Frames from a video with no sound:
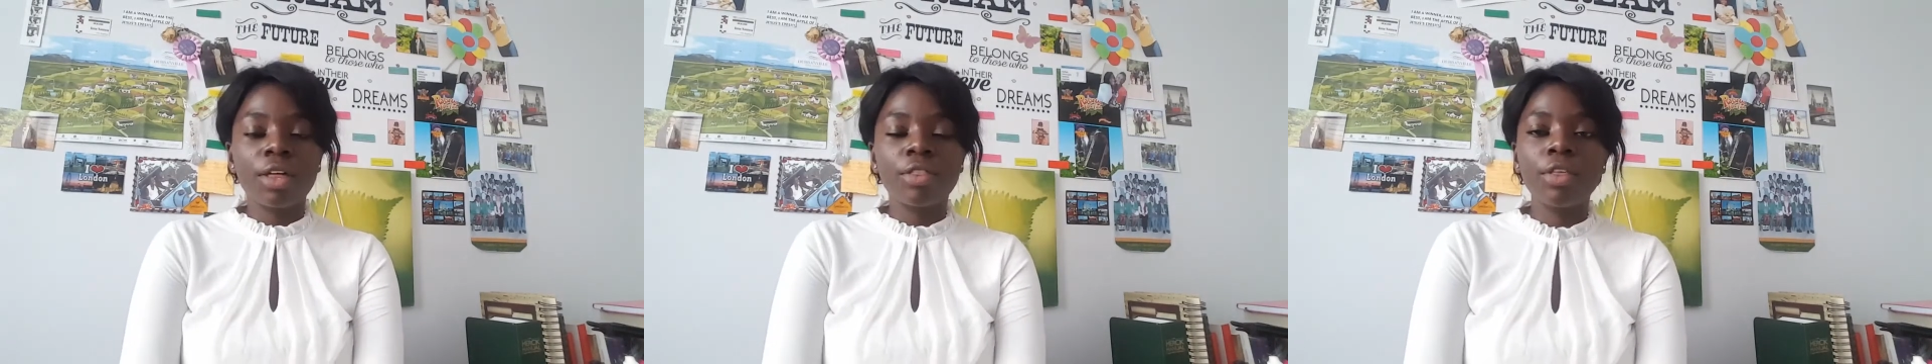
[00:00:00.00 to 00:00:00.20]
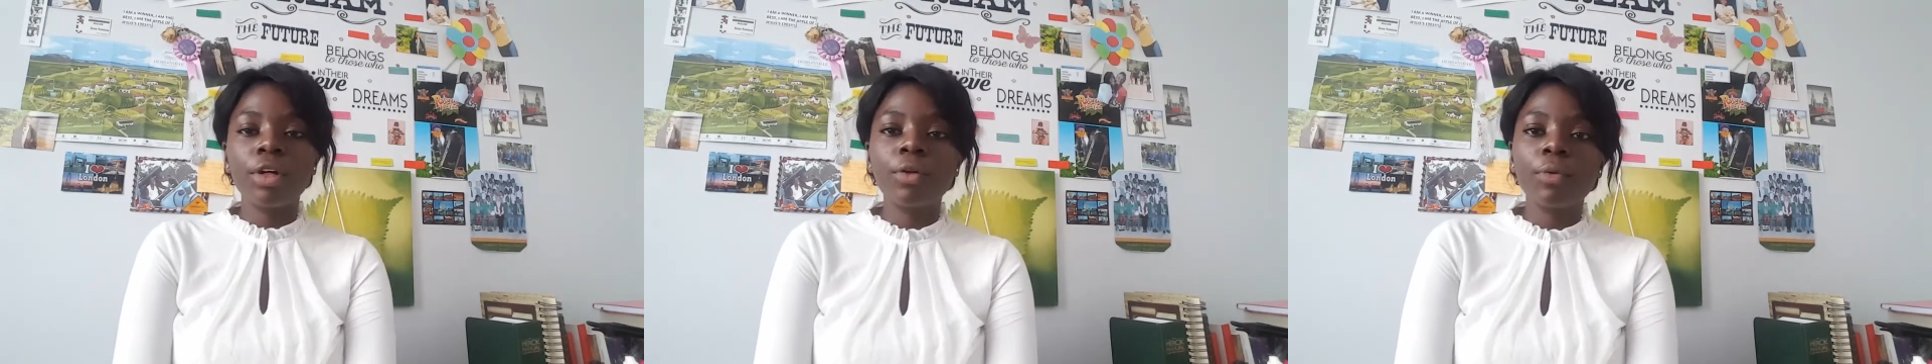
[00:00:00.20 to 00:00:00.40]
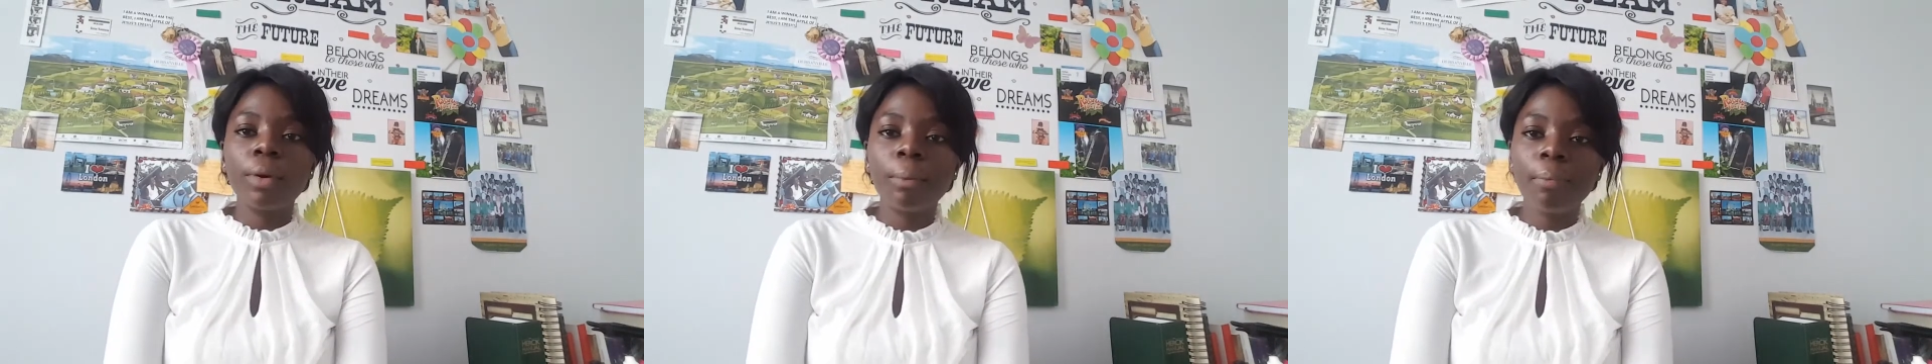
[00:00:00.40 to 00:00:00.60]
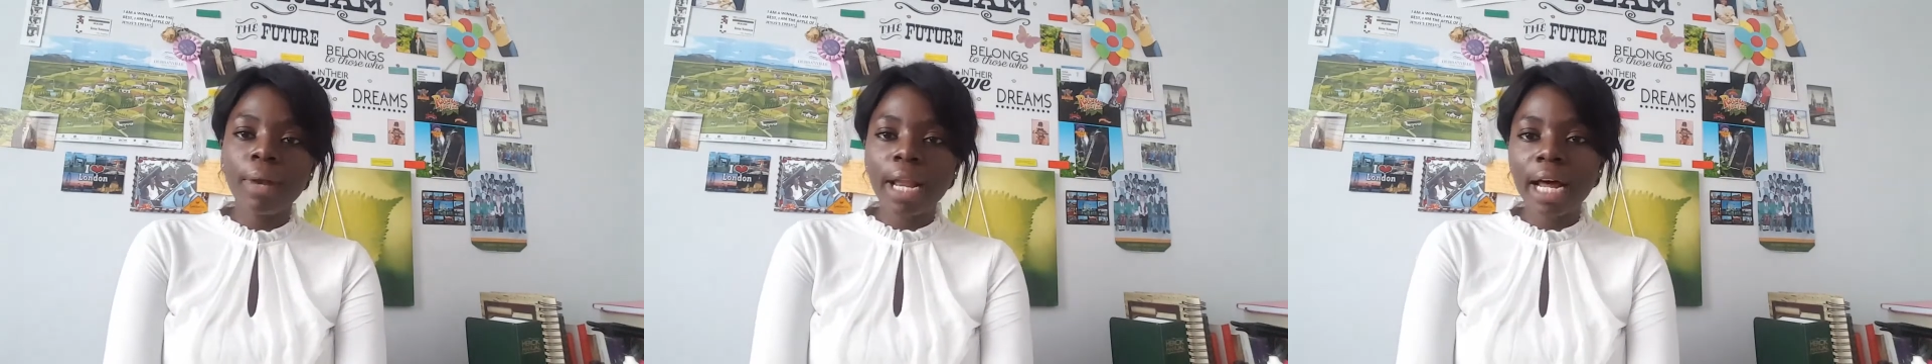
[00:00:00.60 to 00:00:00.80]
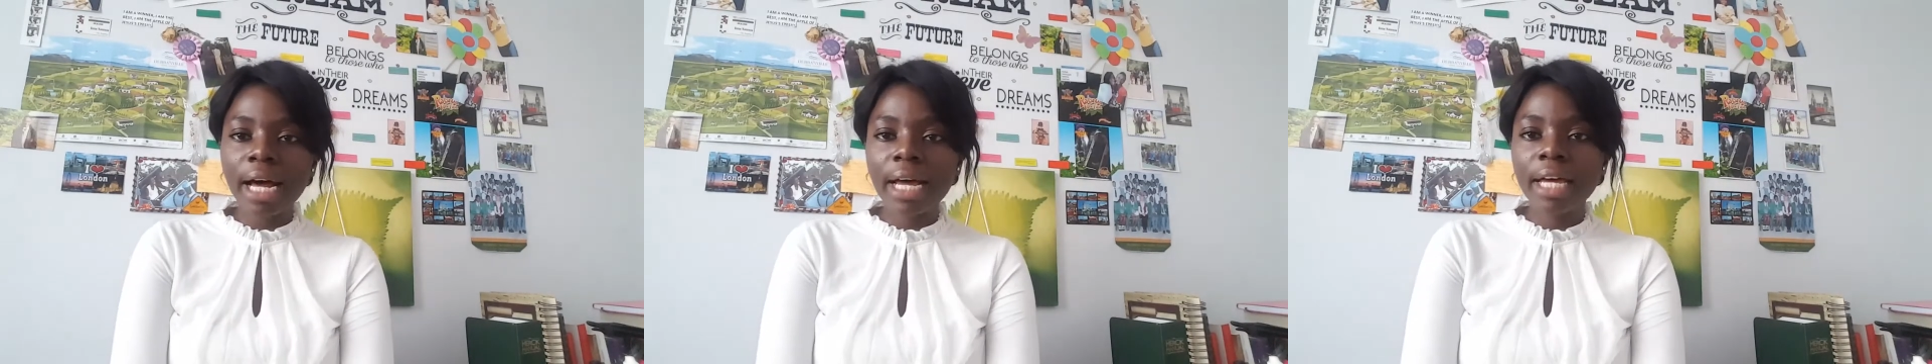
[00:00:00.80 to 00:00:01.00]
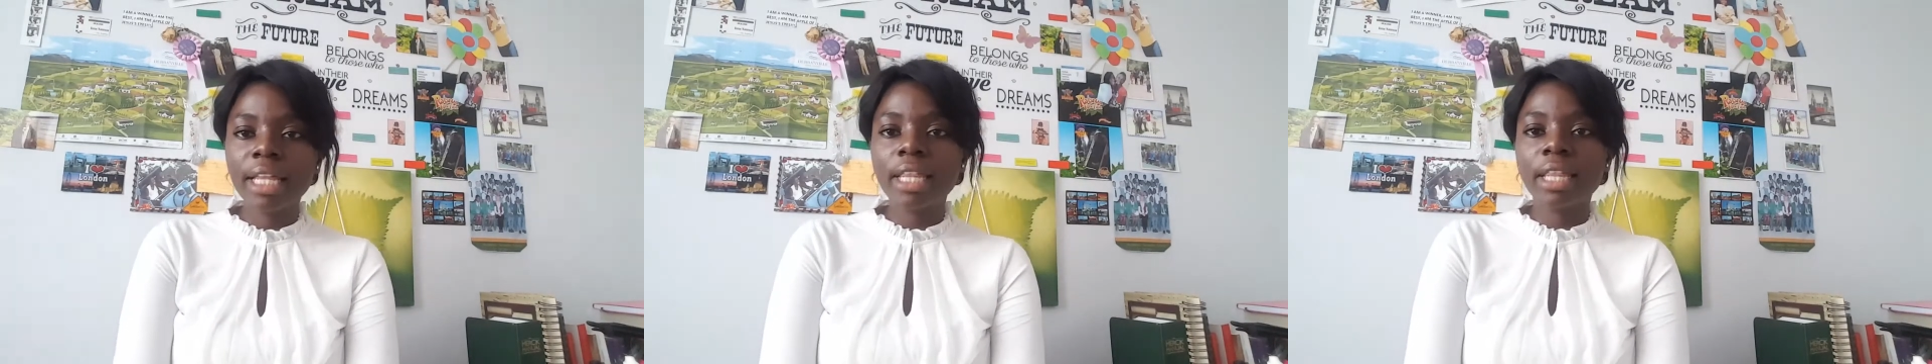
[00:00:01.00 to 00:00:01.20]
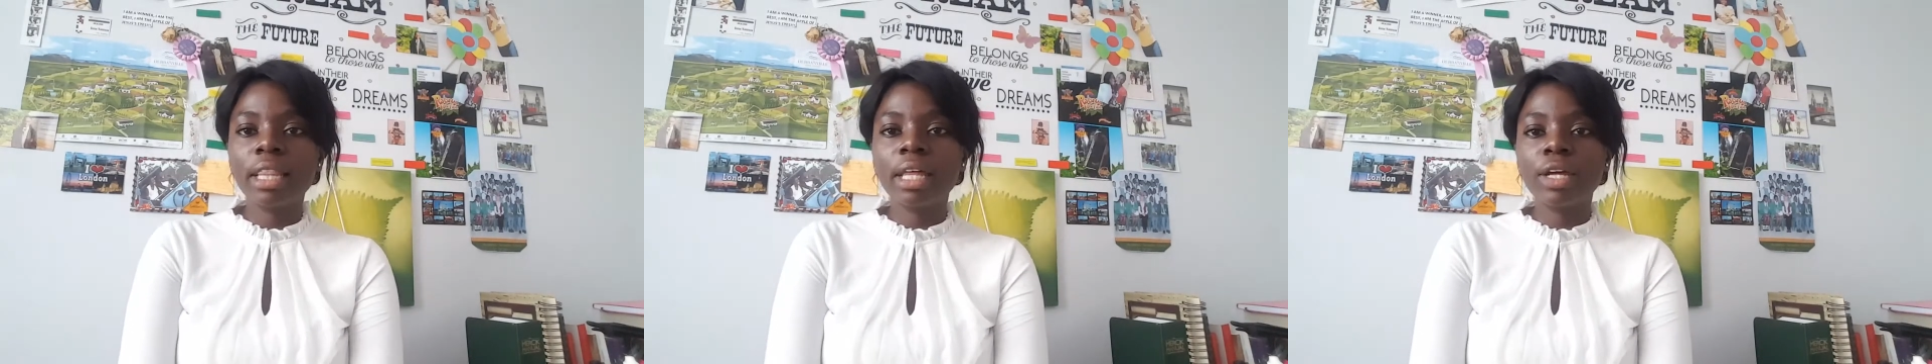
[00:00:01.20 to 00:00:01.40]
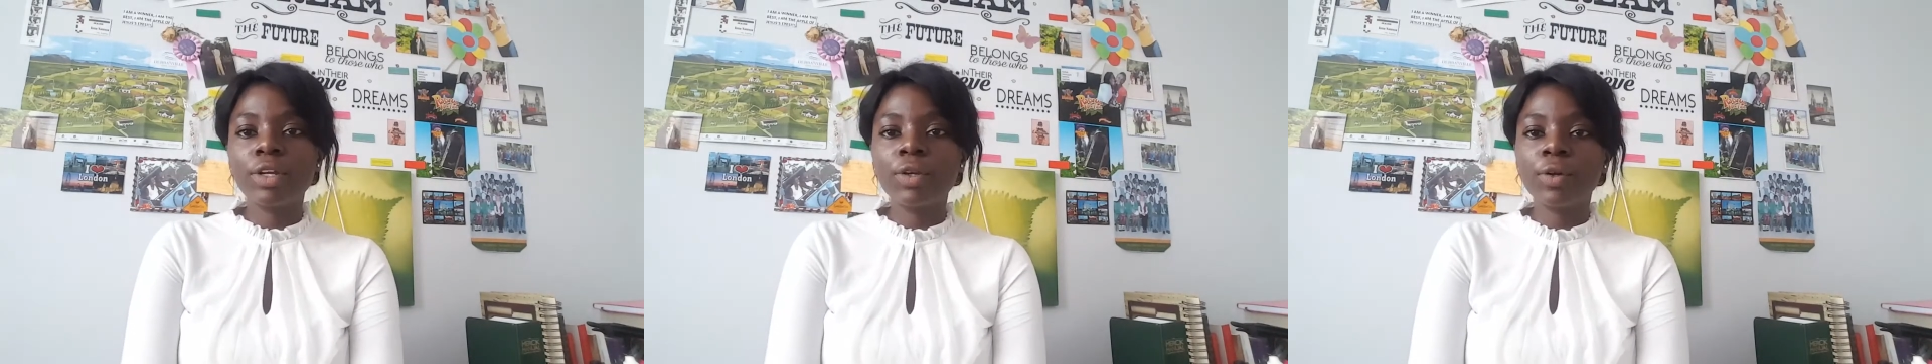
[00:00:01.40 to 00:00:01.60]
they'll reply and
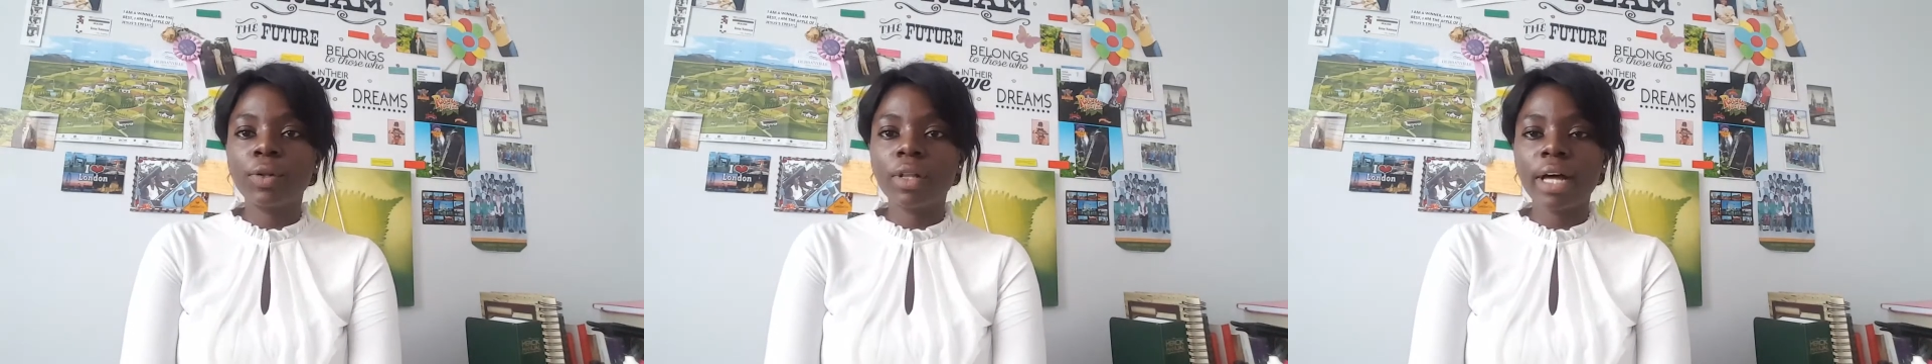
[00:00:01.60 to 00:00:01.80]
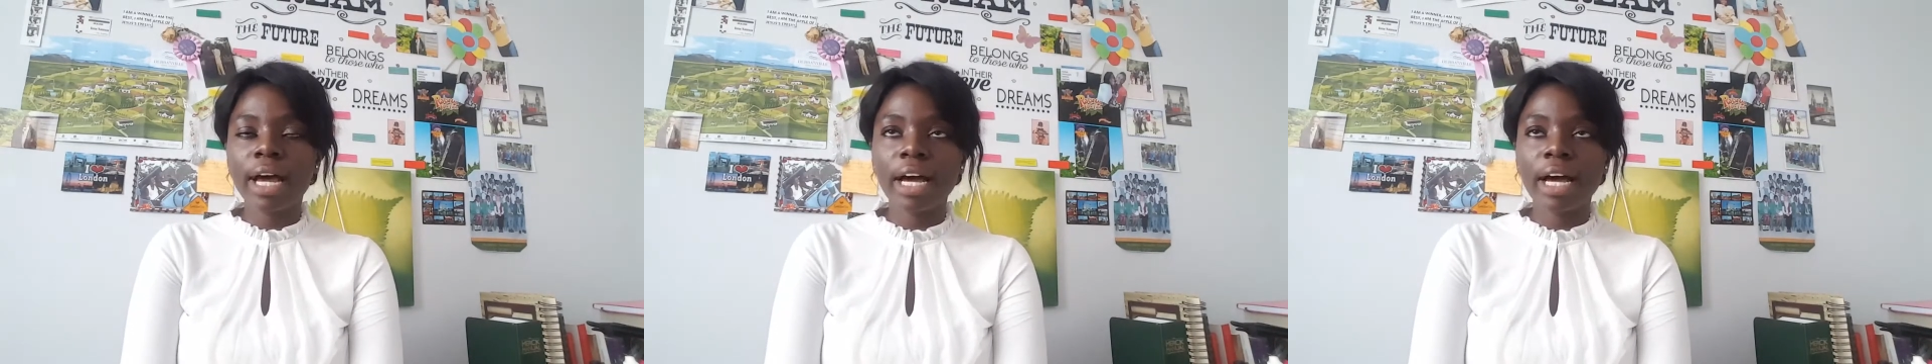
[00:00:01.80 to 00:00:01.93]
then you'll